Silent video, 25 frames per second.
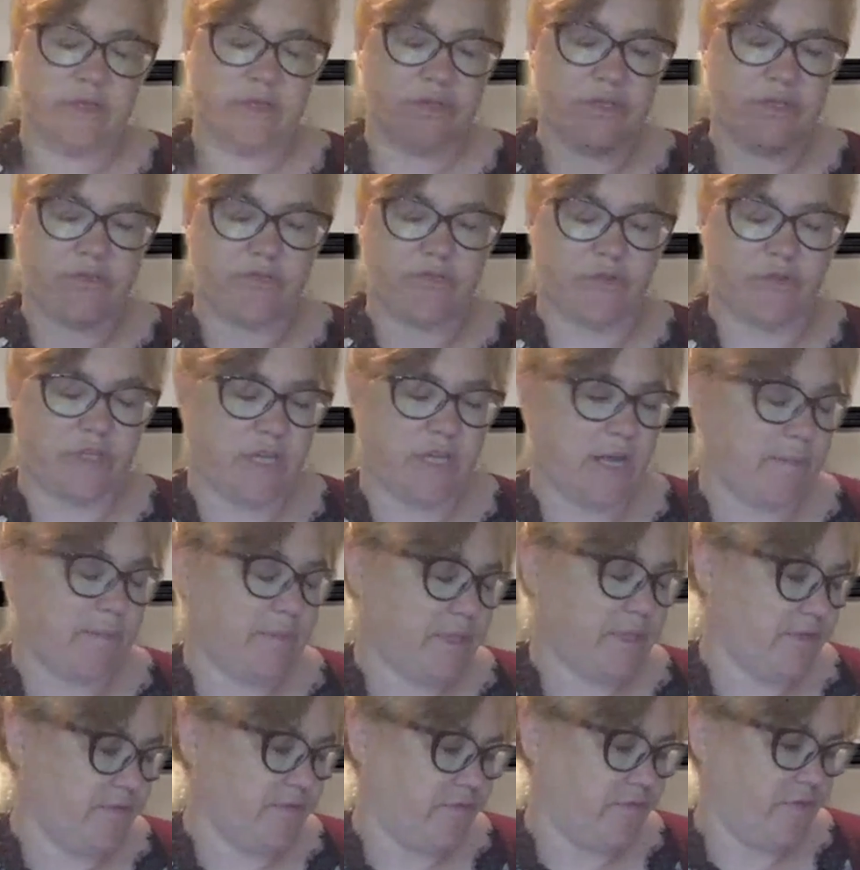different
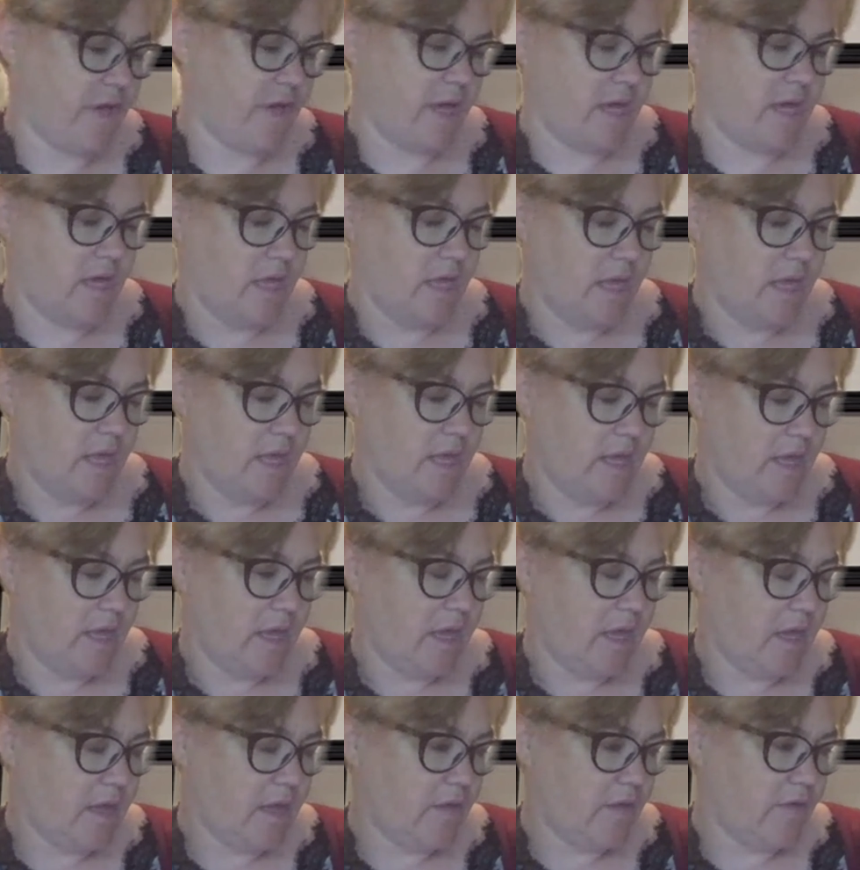types of,
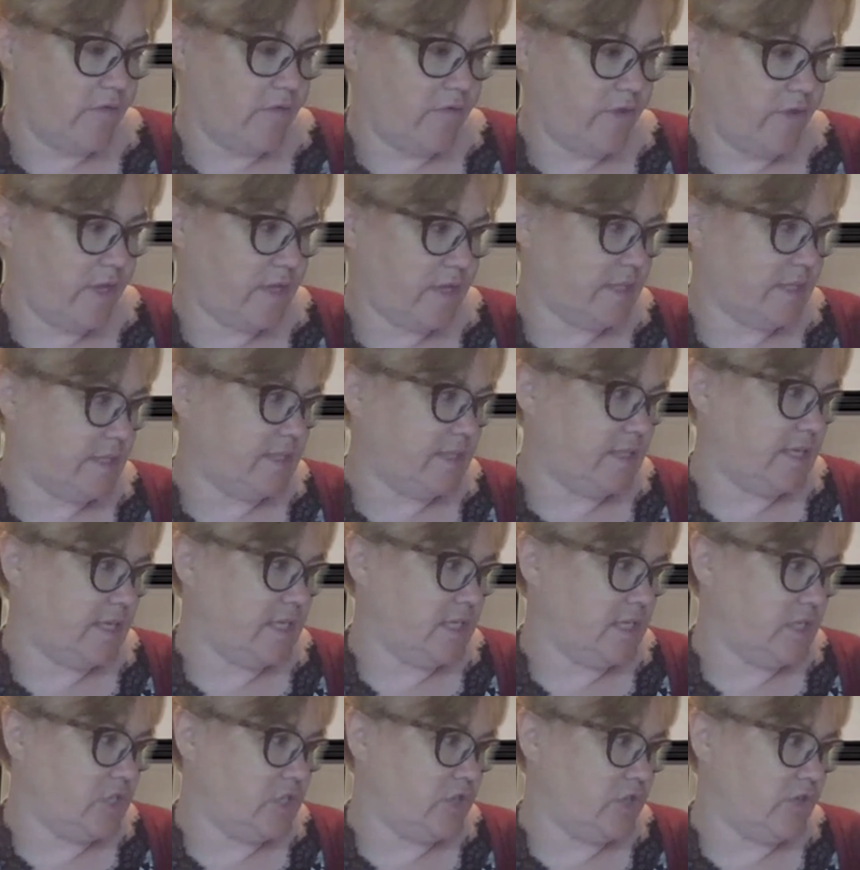as I say,
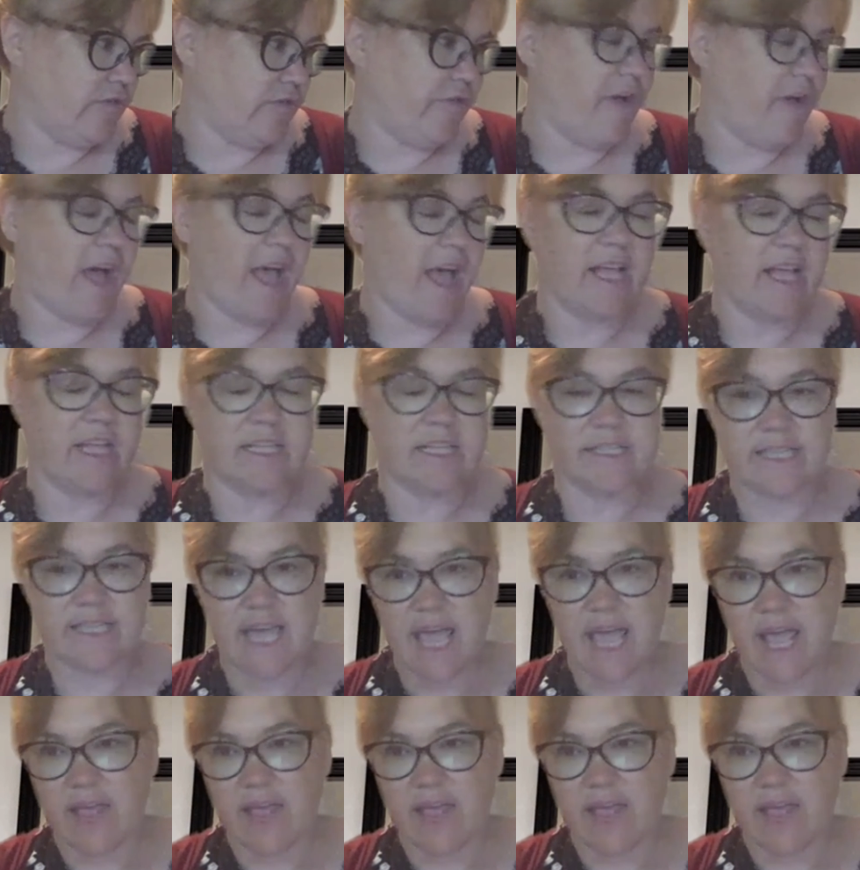digital files,